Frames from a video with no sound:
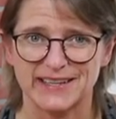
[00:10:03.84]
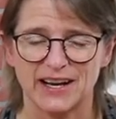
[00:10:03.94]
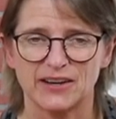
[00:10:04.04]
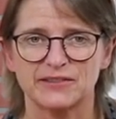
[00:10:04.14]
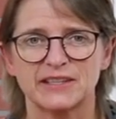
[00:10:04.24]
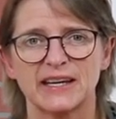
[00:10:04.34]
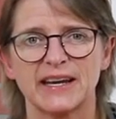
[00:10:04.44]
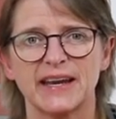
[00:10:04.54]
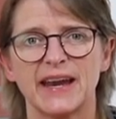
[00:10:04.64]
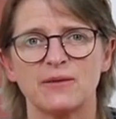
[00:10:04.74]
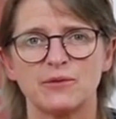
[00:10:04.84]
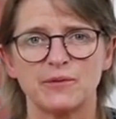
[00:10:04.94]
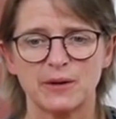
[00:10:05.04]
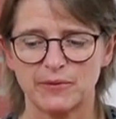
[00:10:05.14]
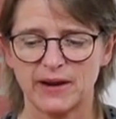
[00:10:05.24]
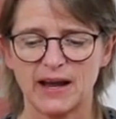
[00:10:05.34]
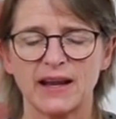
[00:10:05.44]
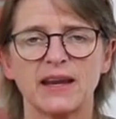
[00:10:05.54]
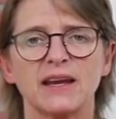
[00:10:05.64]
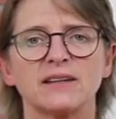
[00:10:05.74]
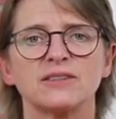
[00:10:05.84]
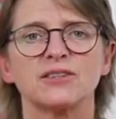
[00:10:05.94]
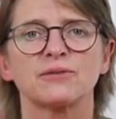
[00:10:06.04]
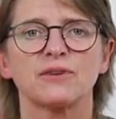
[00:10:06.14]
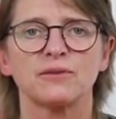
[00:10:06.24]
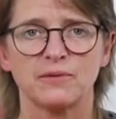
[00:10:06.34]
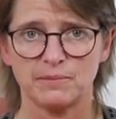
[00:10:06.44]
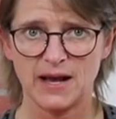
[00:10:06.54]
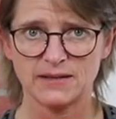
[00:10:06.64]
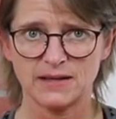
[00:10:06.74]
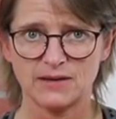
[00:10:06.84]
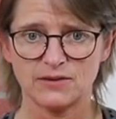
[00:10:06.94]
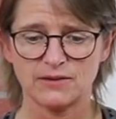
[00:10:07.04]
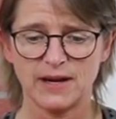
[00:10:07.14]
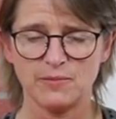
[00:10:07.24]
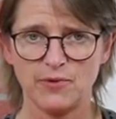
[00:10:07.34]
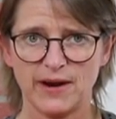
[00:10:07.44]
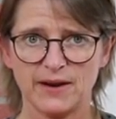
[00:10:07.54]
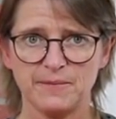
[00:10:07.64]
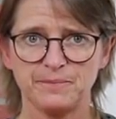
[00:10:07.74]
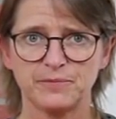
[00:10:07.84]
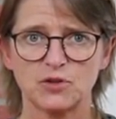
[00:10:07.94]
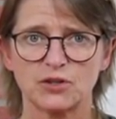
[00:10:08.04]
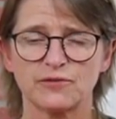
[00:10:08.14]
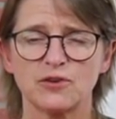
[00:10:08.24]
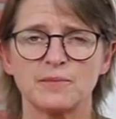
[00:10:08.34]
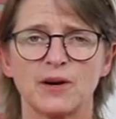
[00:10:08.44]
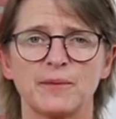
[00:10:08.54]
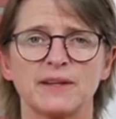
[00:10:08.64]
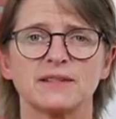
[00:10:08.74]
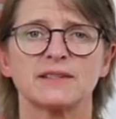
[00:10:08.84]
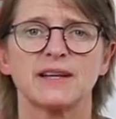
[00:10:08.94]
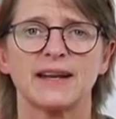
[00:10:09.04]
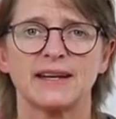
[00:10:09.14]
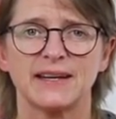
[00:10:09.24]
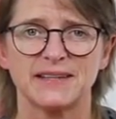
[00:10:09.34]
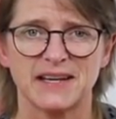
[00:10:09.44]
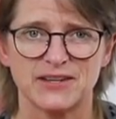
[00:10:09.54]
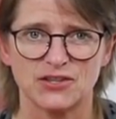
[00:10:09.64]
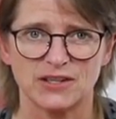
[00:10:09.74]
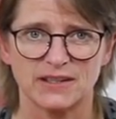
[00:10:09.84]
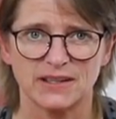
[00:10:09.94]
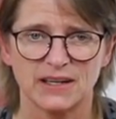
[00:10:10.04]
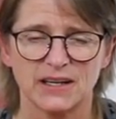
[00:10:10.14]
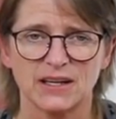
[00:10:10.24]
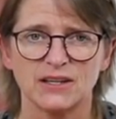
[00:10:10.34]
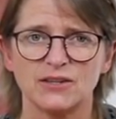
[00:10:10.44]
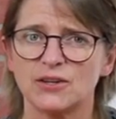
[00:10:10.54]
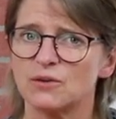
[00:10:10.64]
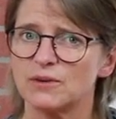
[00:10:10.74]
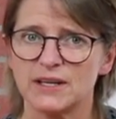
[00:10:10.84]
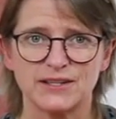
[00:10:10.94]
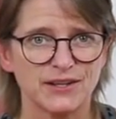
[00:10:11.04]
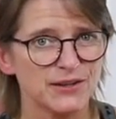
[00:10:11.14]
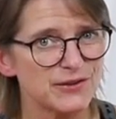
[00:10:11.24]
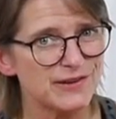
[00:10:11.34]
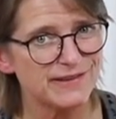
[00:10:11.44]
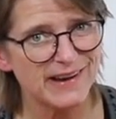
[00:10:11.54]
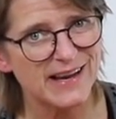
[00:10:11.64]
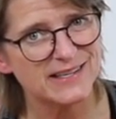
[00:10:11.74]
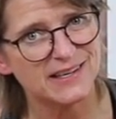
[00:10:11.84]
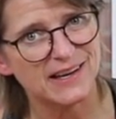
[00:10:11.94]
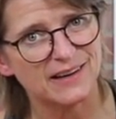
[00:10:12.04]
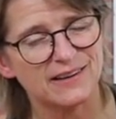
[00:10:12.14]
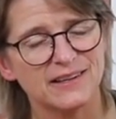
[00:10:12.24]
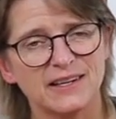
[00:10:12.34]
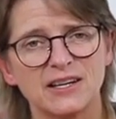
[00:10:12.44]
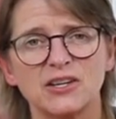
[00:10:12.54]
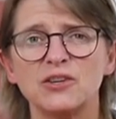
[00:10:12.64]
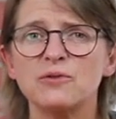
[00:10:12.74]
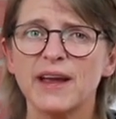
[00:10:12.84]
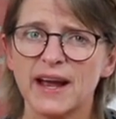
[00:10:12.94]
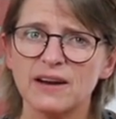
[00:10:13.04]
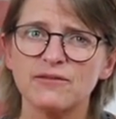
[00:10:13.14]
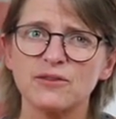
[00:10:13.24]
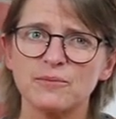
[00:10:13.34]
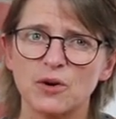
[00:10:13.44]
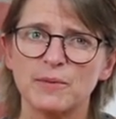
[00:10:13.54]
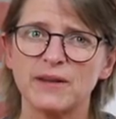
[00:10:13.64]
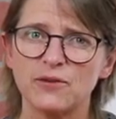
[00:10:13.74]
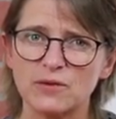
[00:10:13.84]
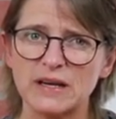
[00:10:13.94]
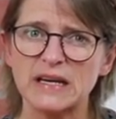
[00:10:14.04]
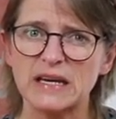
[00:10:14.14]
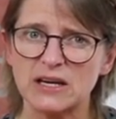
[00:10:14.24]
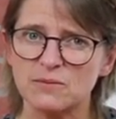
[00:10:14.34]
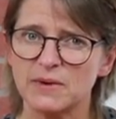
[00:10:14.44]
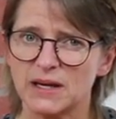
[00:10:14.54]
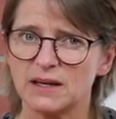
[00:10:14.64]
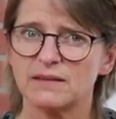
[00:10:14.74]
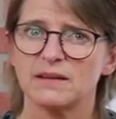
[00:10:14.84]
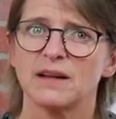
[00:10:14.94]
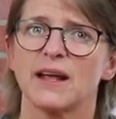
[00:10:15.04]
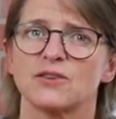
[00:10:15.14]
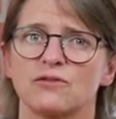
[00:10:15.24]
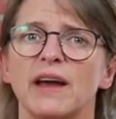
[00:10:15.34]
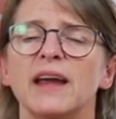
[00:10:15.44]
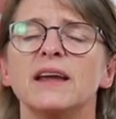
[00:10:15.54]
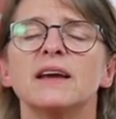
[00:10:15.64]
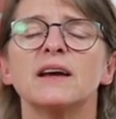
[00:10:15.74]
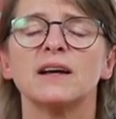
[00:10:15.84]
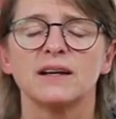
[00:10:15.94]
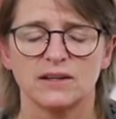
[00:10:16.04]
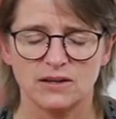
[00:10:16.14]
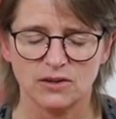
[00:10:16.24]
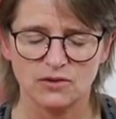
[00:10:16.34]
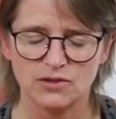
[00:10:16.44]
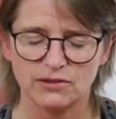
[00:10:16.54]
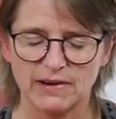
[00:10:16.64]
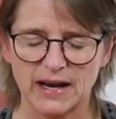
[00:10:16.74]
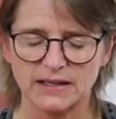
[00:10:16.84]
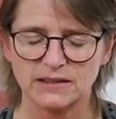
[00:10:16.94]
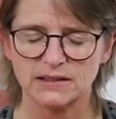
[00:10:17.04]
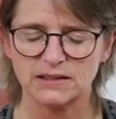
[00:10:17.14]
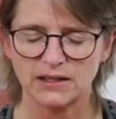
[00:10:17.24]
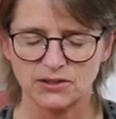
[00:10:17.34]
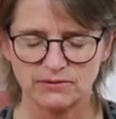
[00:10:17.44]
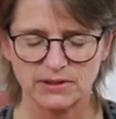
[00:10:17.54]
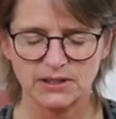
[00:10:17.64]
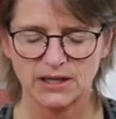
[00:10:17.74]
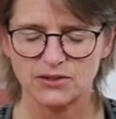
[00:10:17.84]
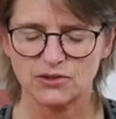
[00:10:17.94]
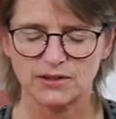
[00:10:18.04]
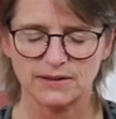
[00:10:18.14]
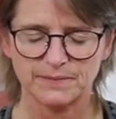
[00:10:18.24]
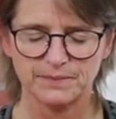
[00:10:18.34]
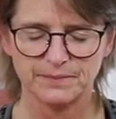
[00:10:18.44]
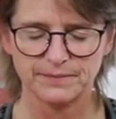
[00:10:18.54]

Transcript: ourselves, and we want to bring our hands to heart center in prayer just for a moment to set an intention. You don't need to close your eyes here. You can for a moment. If you can hear me, then that's great. You can close your eyes and set your intention.